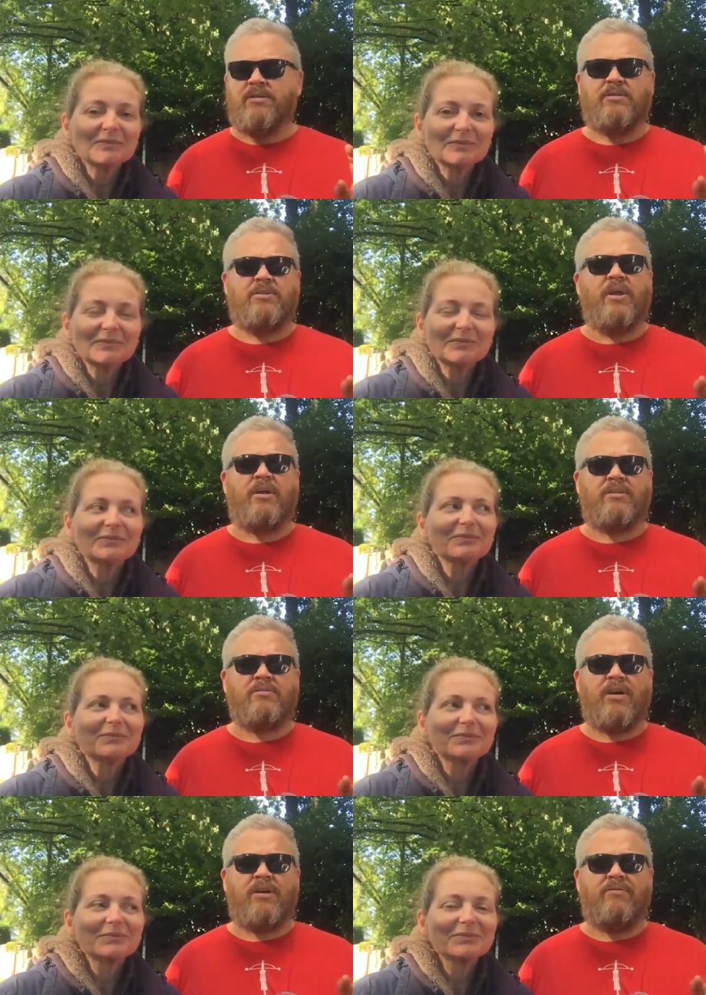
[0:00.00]
Speaker 1: To not
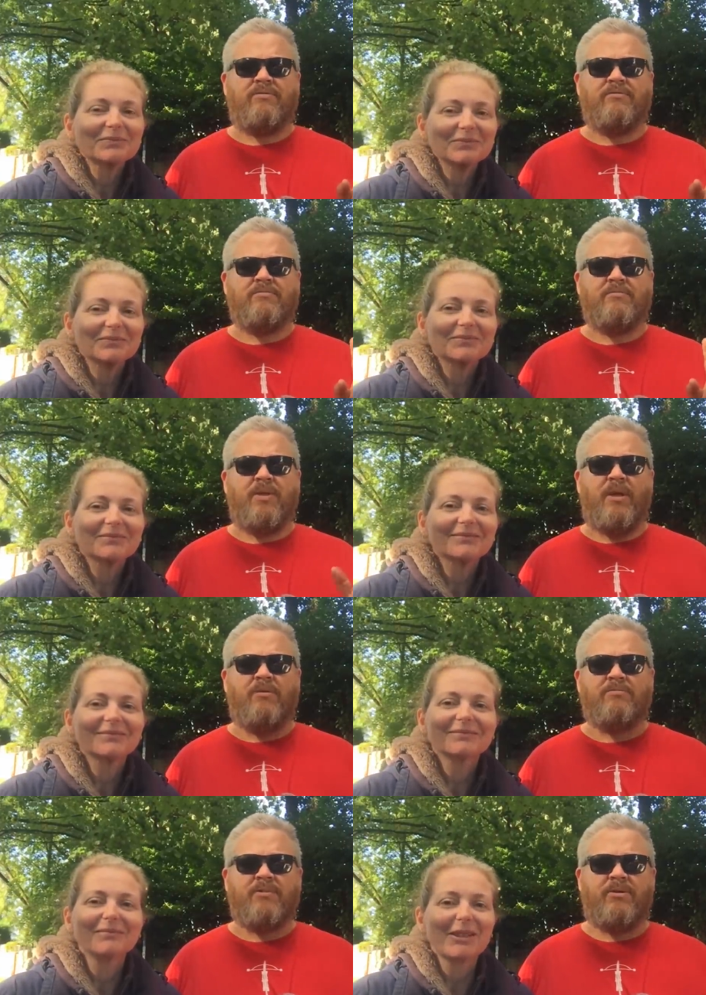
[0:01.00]
kind of, you
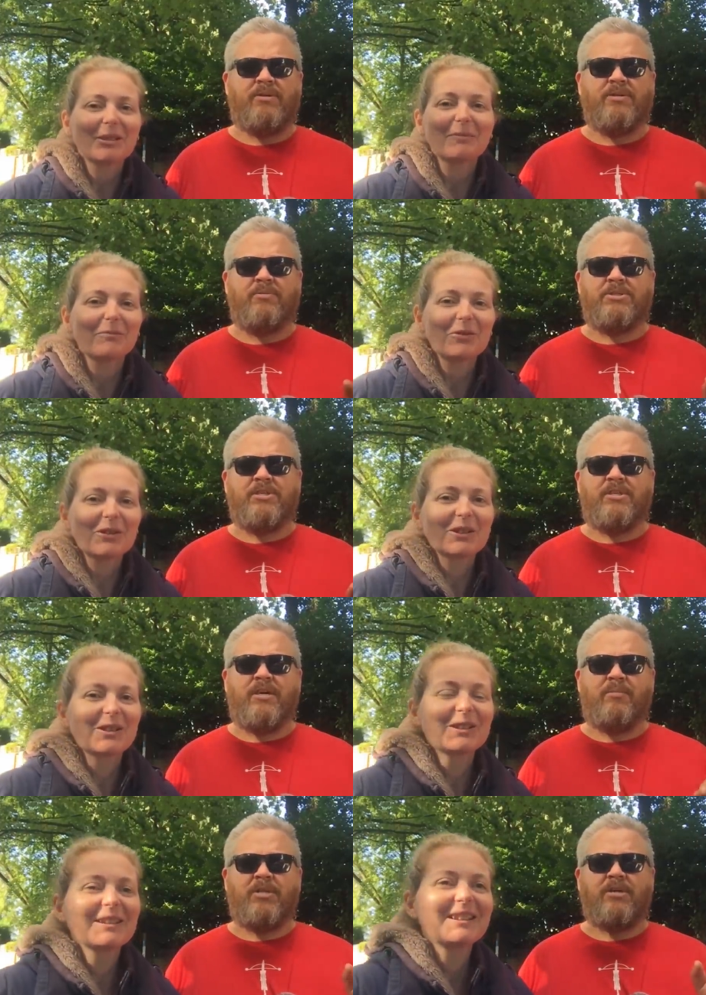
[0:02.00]
know, go into too much
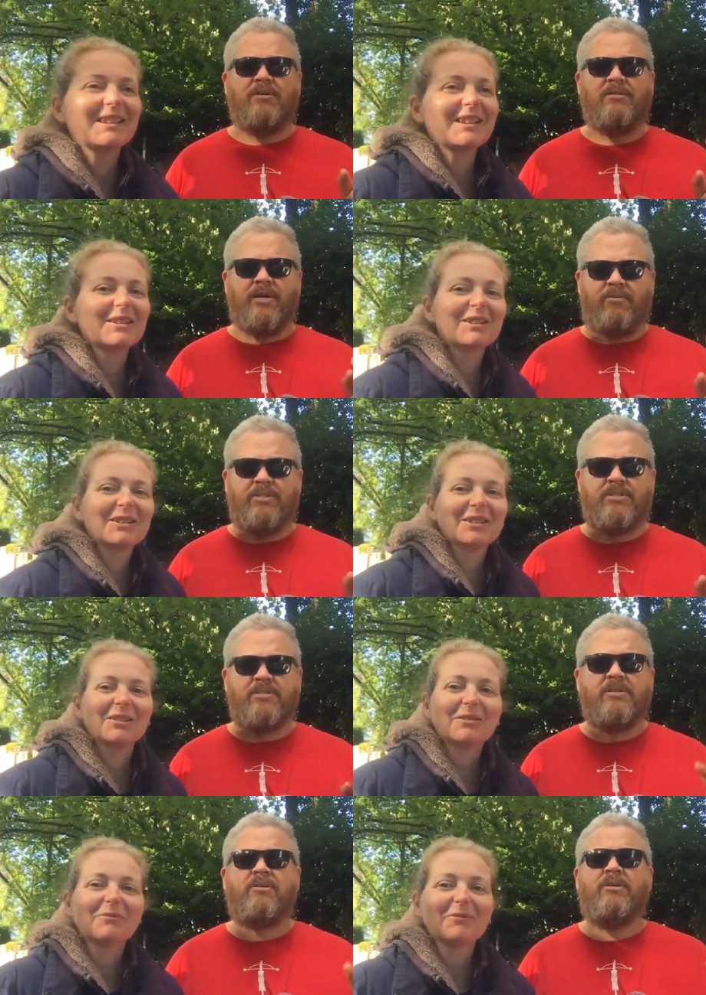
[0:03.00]
detail about the liquids.
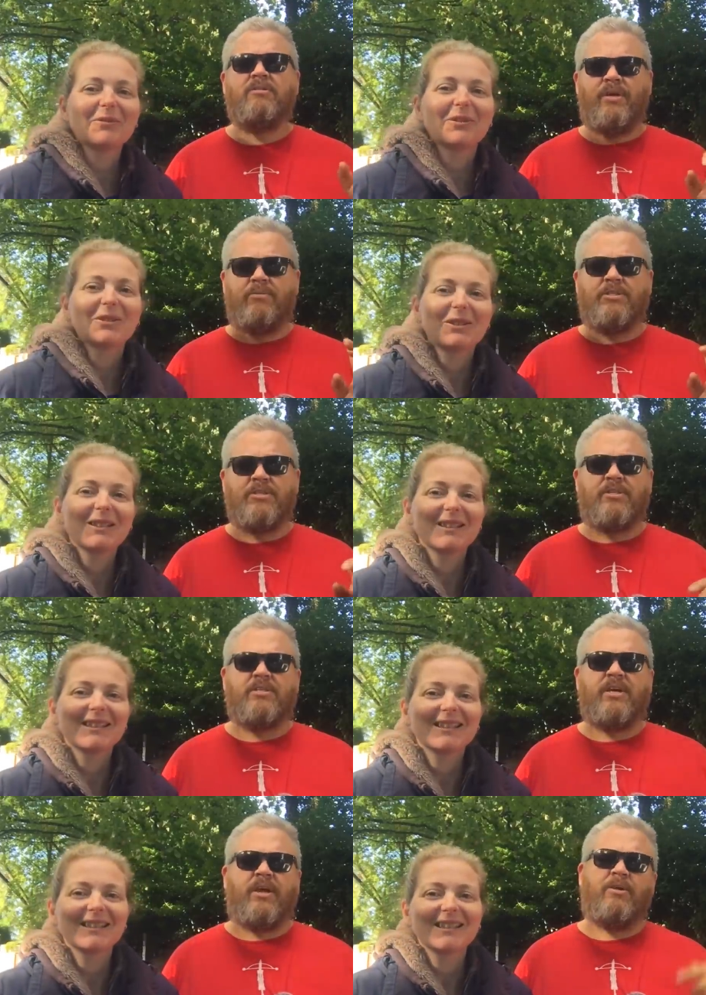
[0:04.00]
There are liquids in the
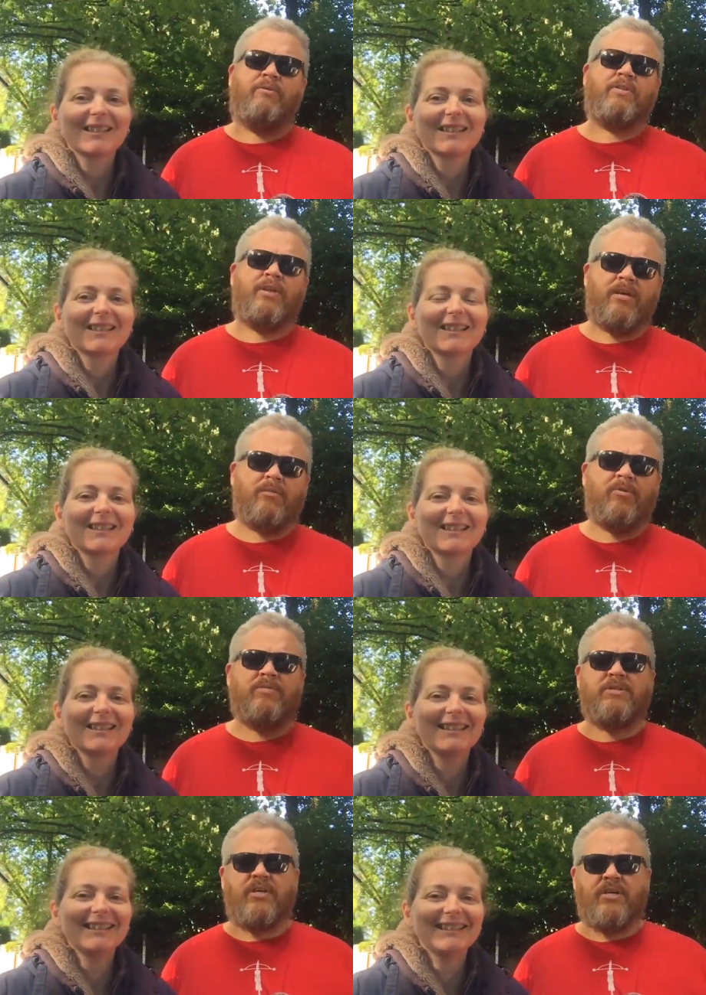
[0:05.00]
tank, and you have to take them over
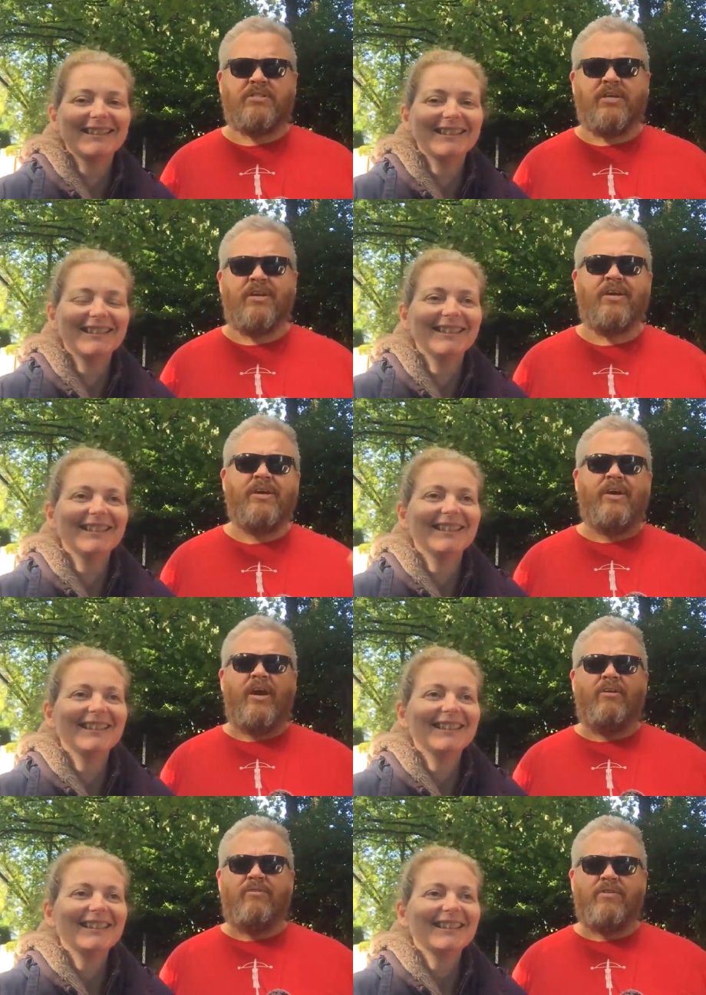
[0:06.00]
to the L-San,
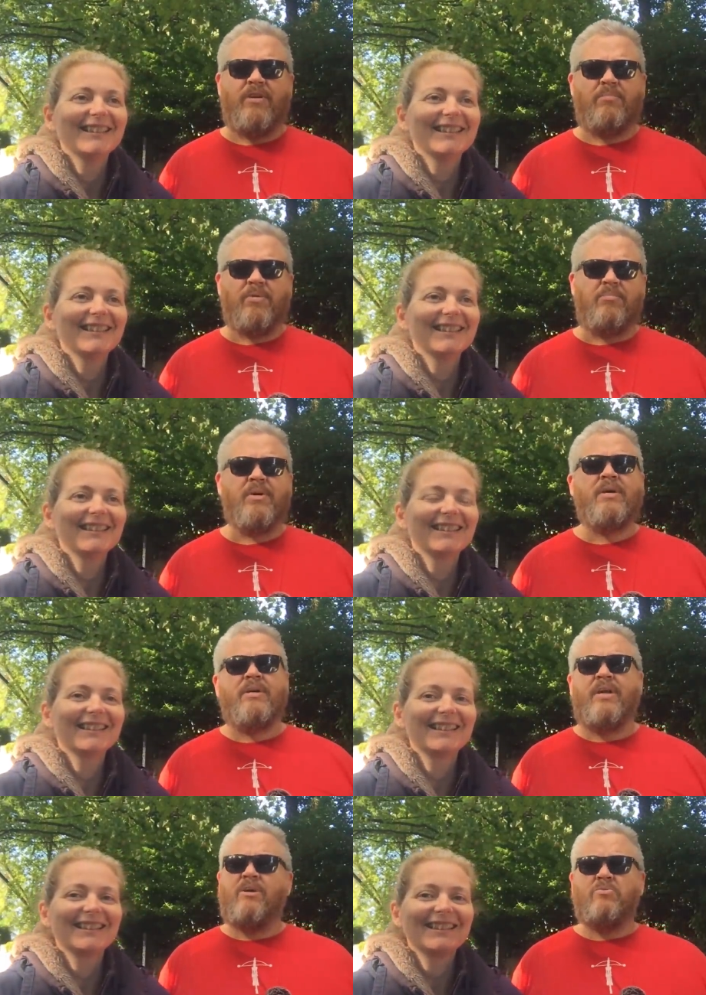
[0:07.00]
and you have to dump them
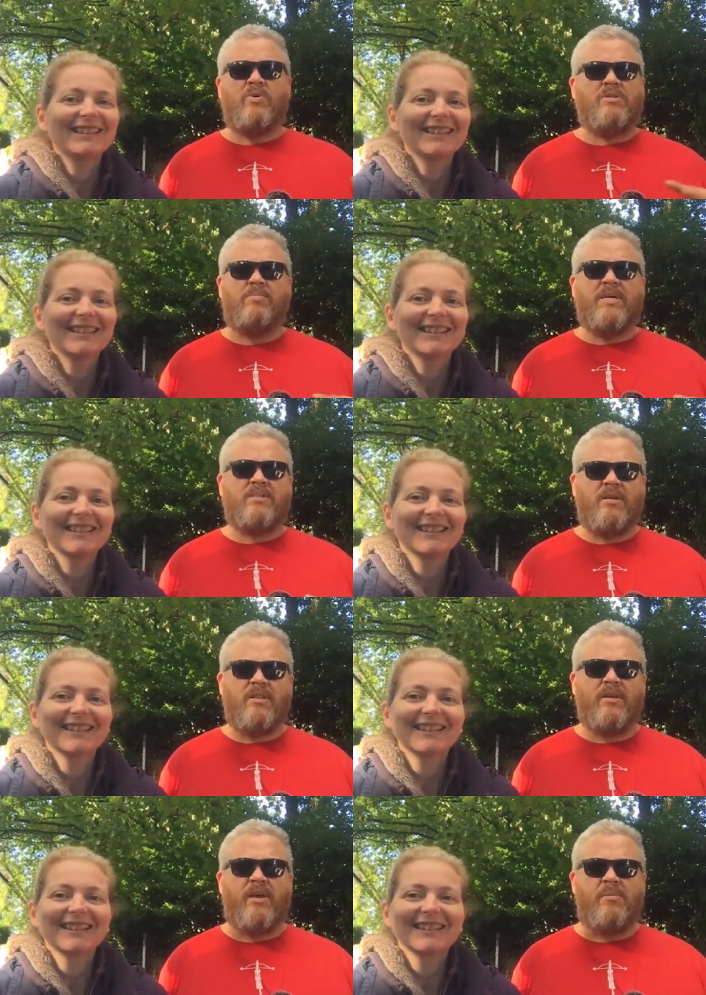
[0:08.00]
down what is
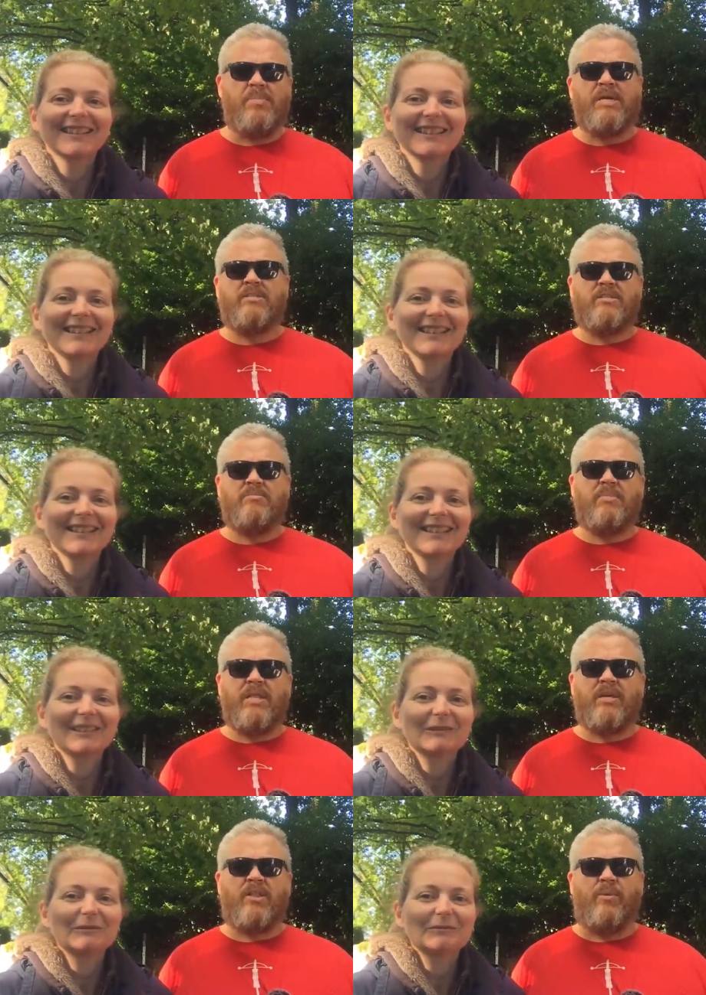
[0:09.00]
basically a big
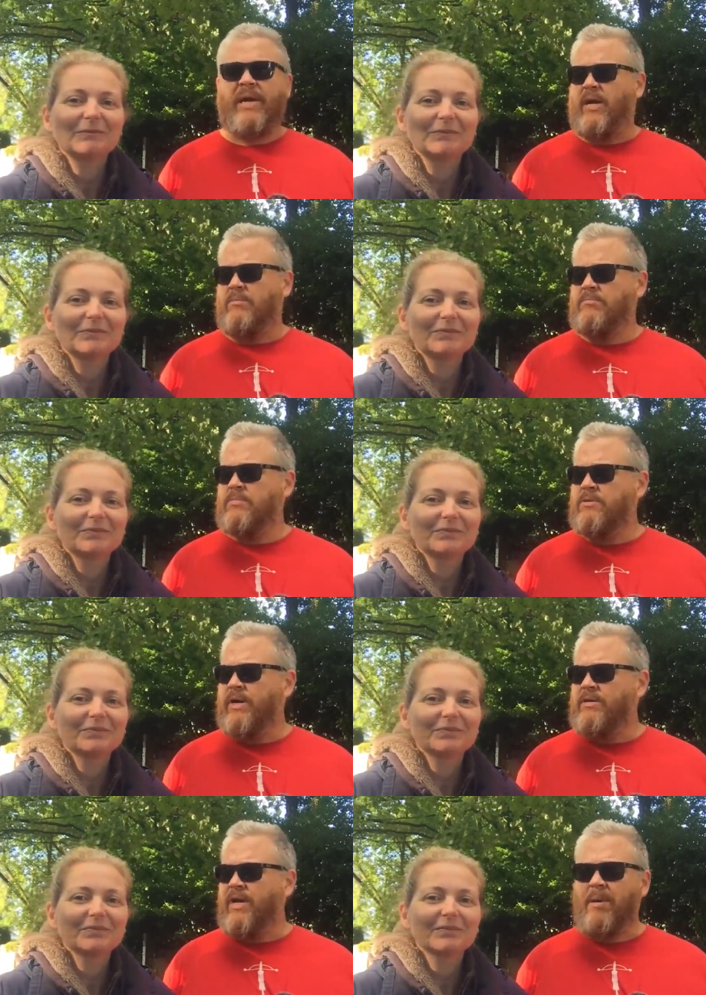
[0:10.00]
smelly cloaca,
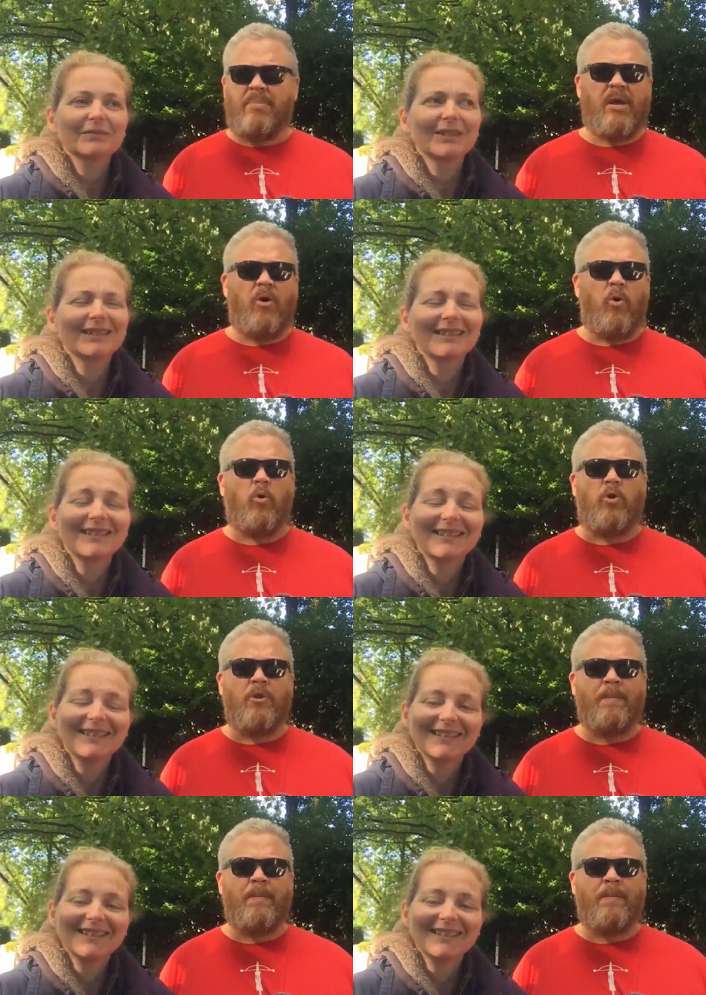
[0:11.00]
right? Like a big hole.